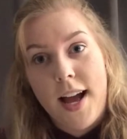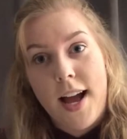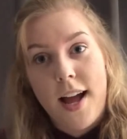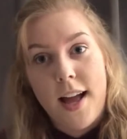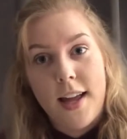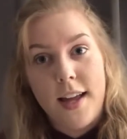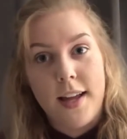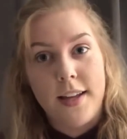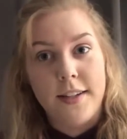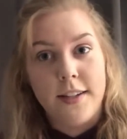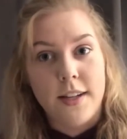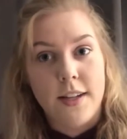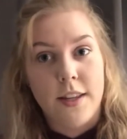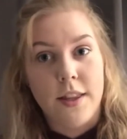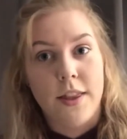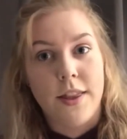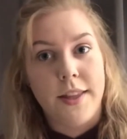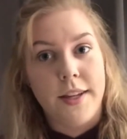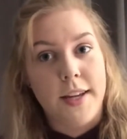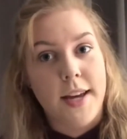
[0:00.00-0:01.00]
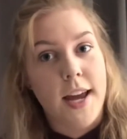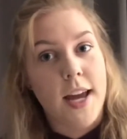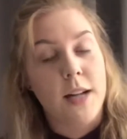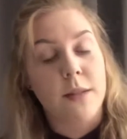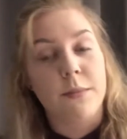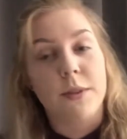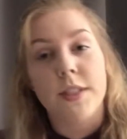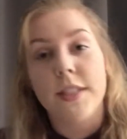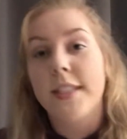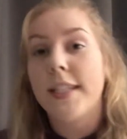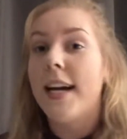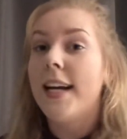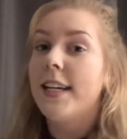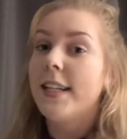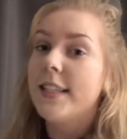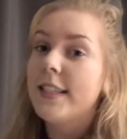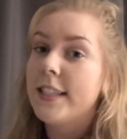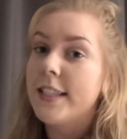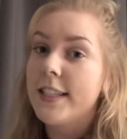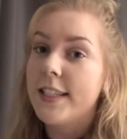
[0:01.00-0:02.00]
had done the Animal
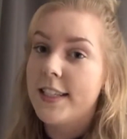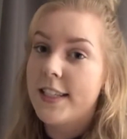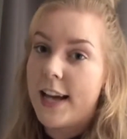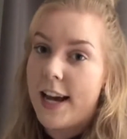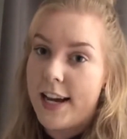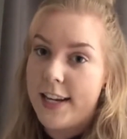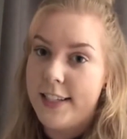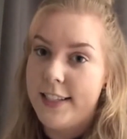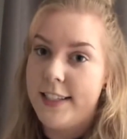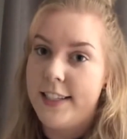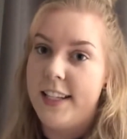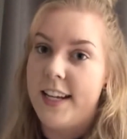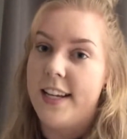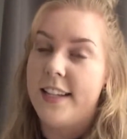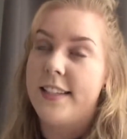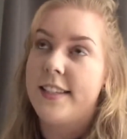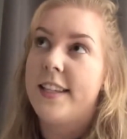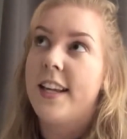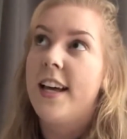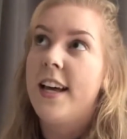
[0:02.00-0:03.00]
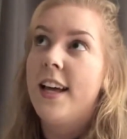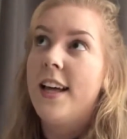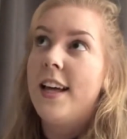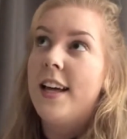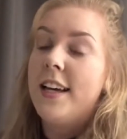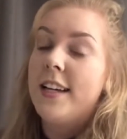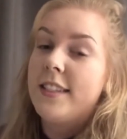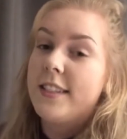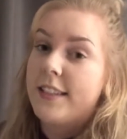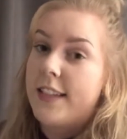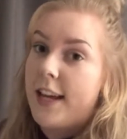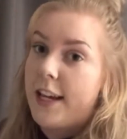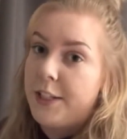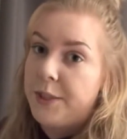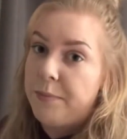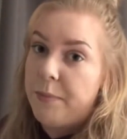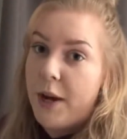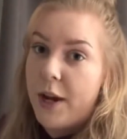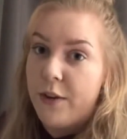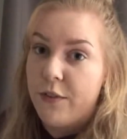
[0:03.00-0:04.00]
Sciences
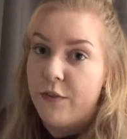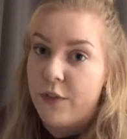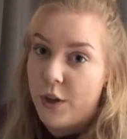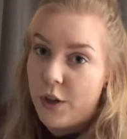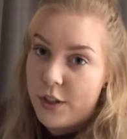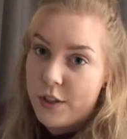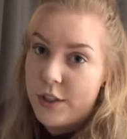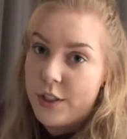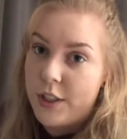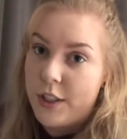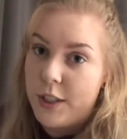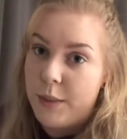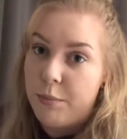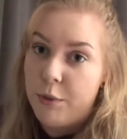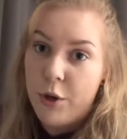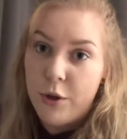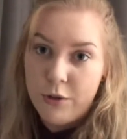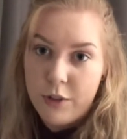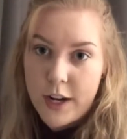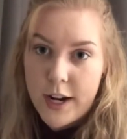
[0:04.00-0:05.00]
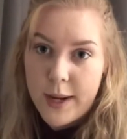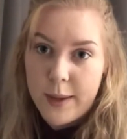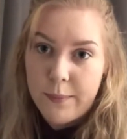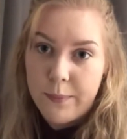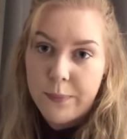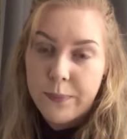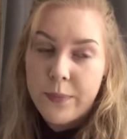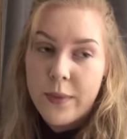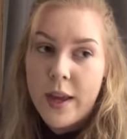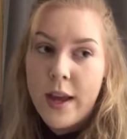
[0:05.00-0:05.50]
ICS/Pennfoster program.